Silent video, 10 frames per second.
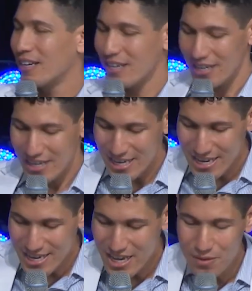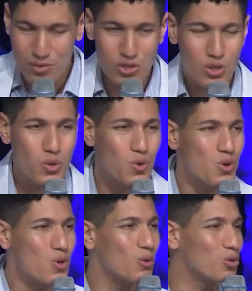He gives you
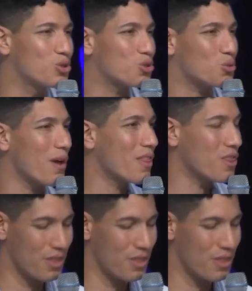new strength.